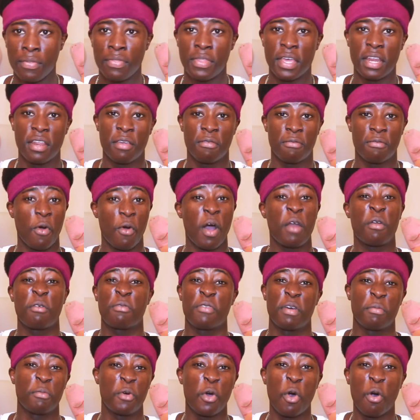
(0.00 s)
Then one of
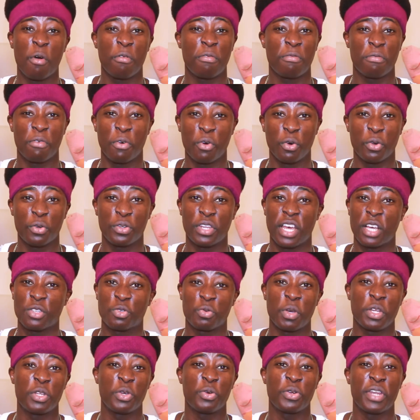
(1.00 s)
them got full,
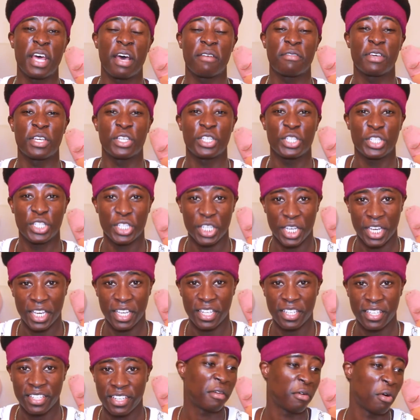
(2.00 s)
that's when you'd have a
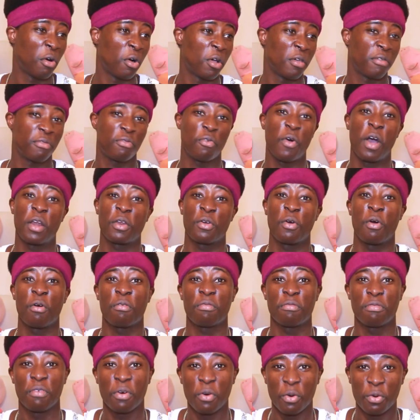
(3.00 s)
shit. Or if one
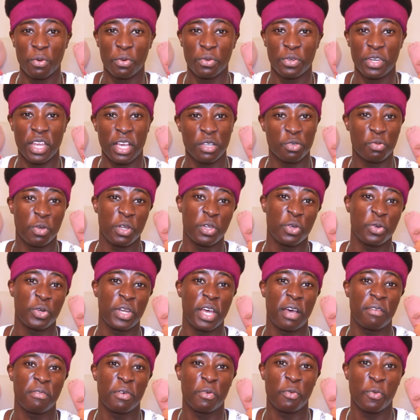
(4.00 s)
got full, that's when you'd
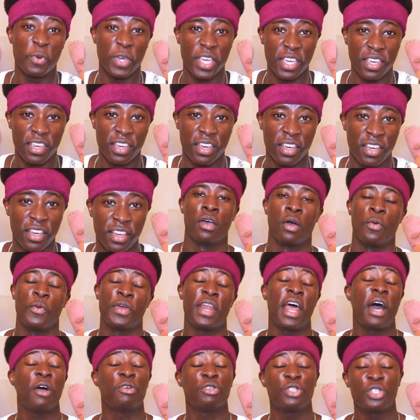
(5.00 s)
have a wee.
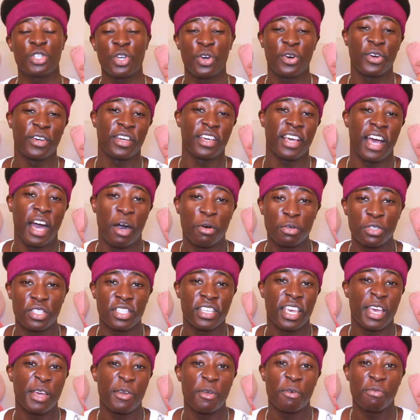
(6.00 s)
When I was young, I was
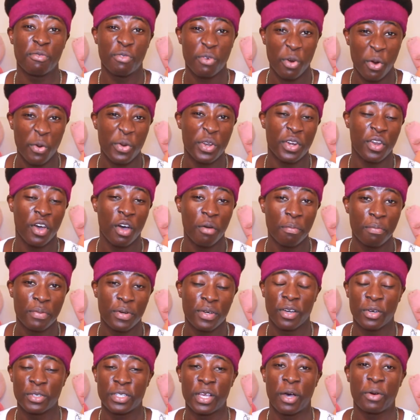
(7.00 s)
scared of growing up
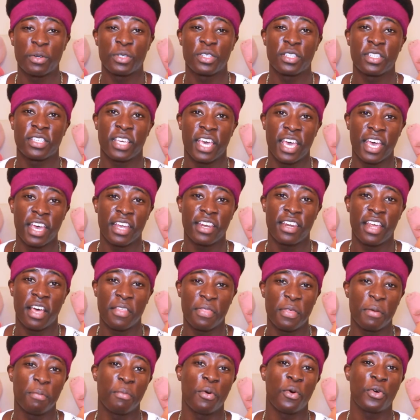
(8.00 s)
because I was scared
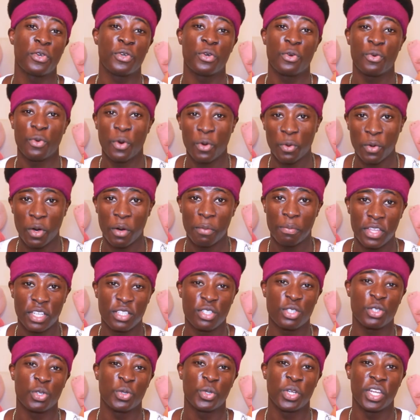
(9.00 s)
that the more you grow up, the
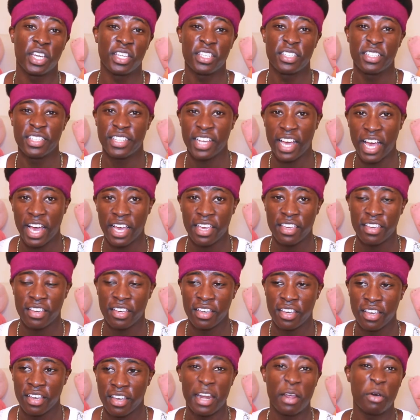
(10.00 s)
sooner you die.
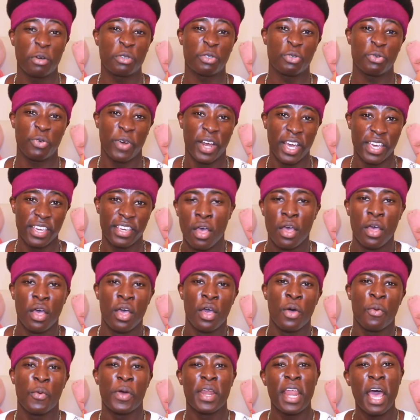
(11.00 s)
And I was right.
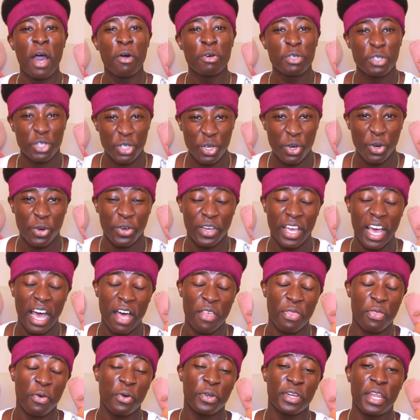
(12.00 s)
When I was young, I
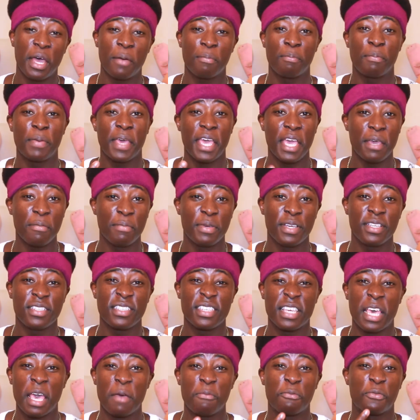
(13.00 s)
thought that babies
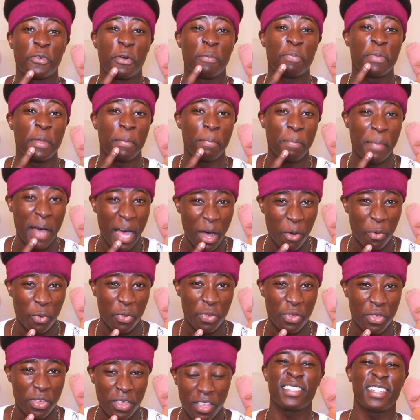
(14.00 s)
came from the mouth.
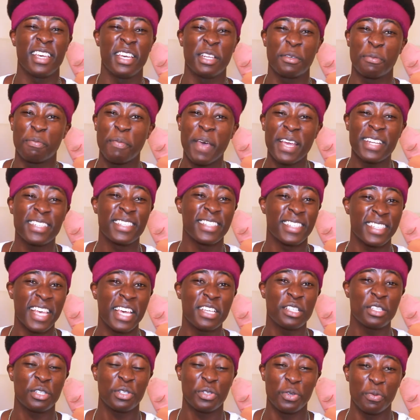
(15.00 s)
It made
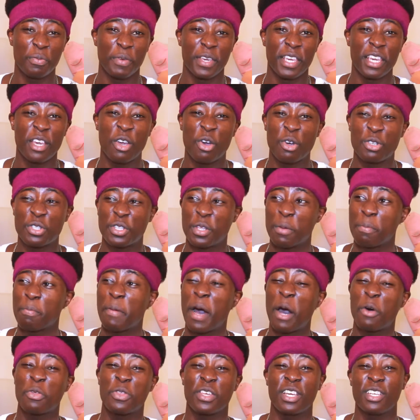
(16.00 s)
sense to me because the
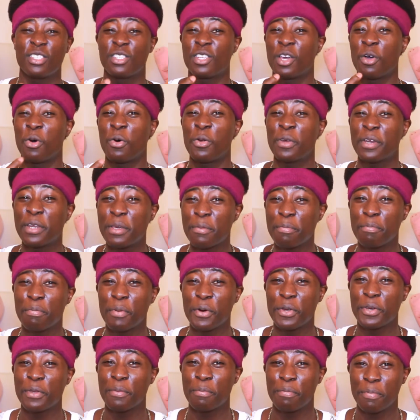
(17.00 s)
mouth is the only
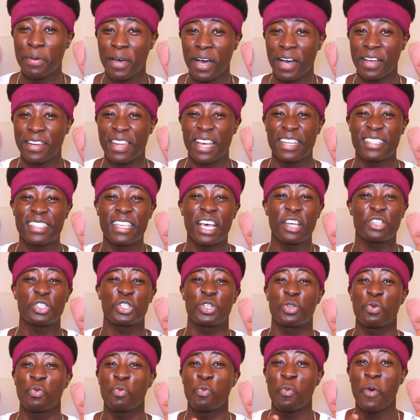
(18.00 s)
body part that's
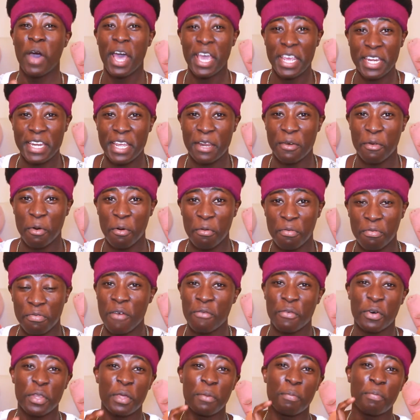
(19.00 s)
actually wide enough
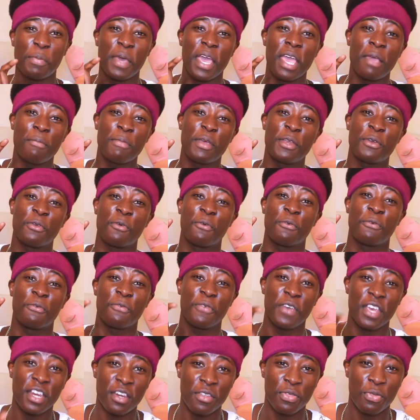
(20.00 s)
for the baby to
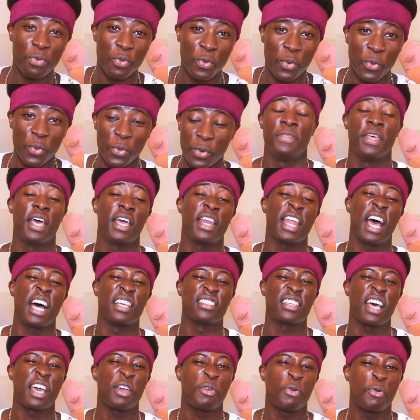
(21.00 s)
fit through. Then
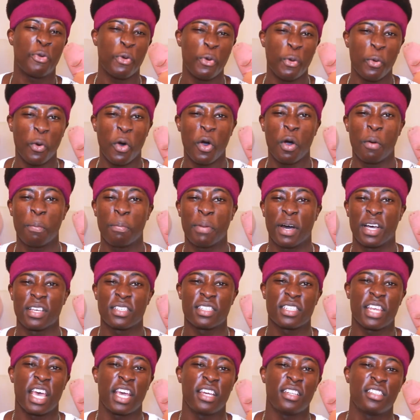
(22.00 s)
as I grew up, I
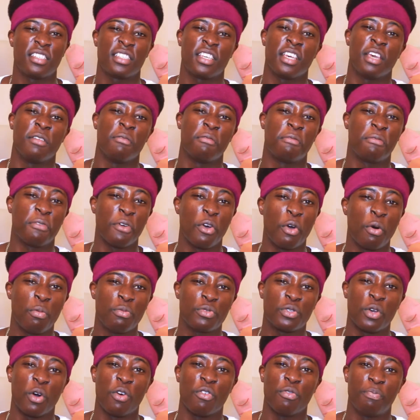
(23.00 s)
started seeing
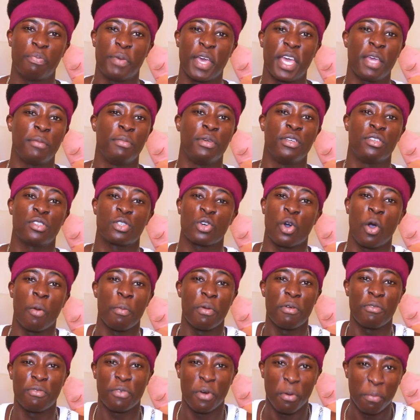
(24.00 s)
films of babies
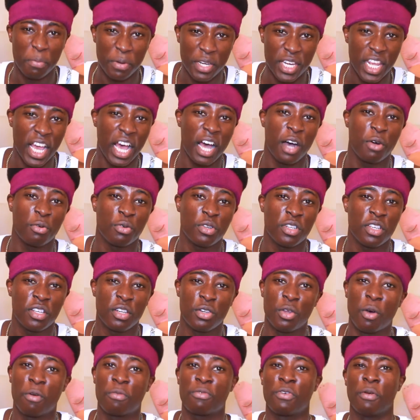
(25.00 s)
coming from down,
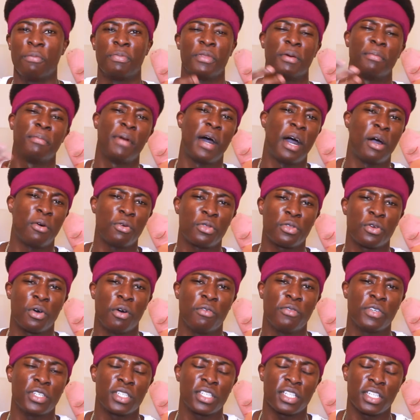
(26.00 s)
not from the mouth,
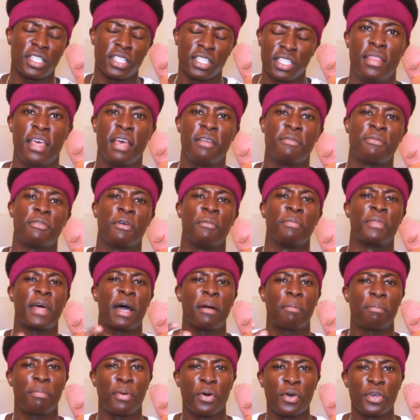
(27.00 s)
obviously. Then from
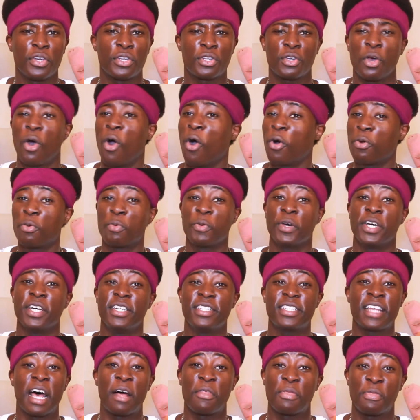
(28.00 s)
that point
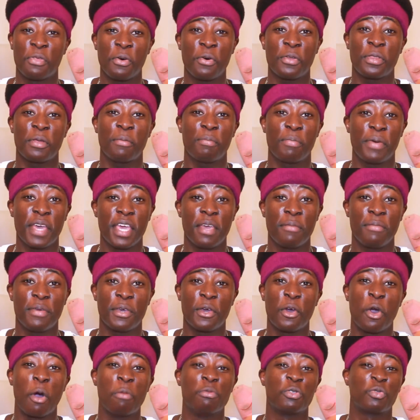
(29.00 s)
onwards, I thought the
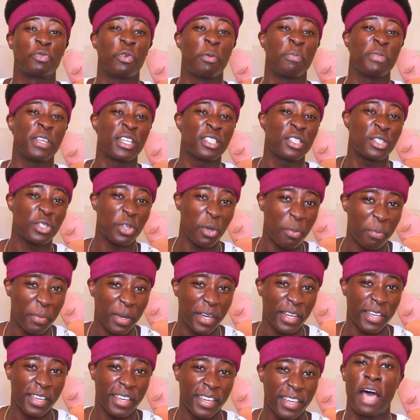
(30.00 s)
baby comes from the
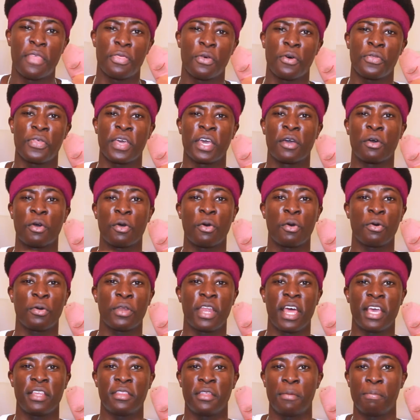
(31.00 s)
stomach. I thought they
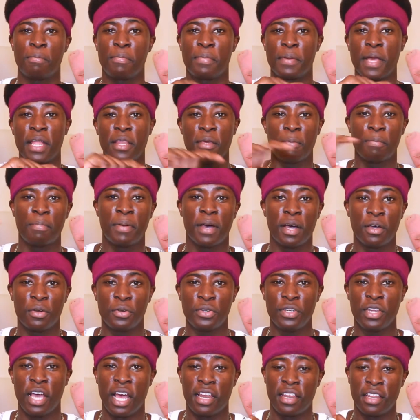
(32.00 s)
cut like the belly
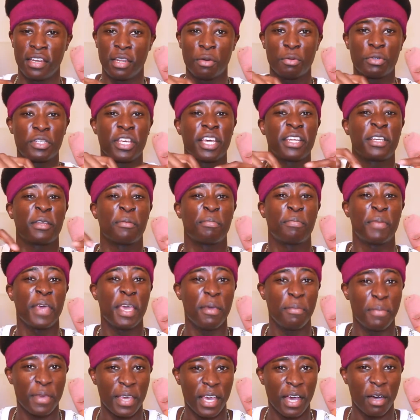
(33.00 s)
button and then they'll take the
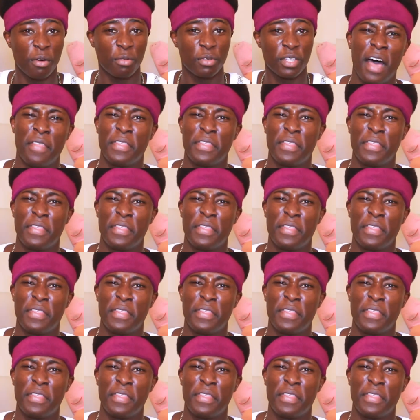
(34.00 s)
baby out.